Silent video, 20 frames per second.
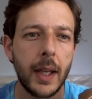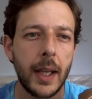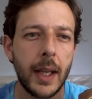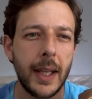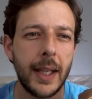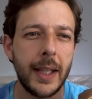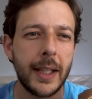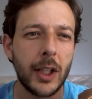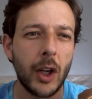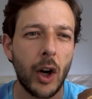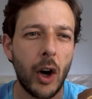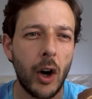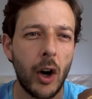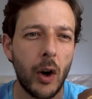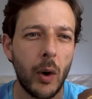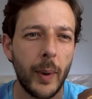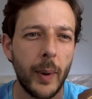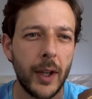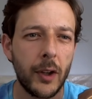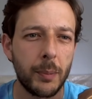He can
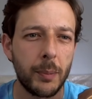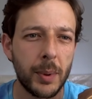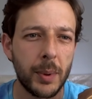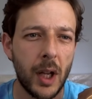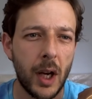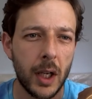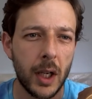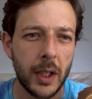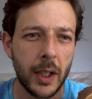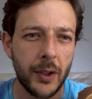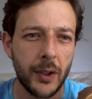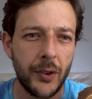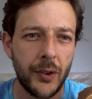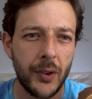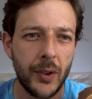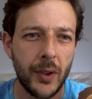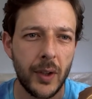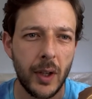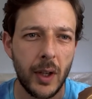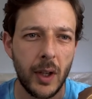always block
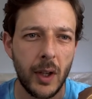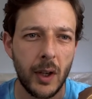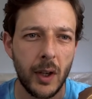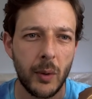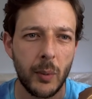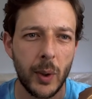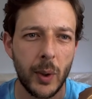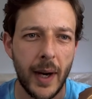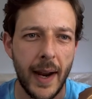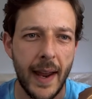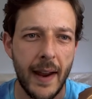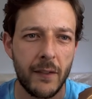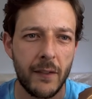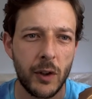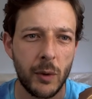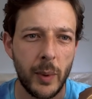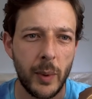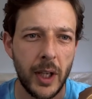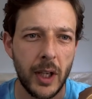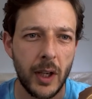us.
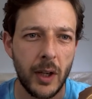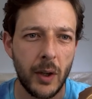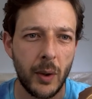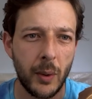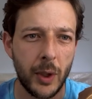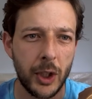Wherever we go,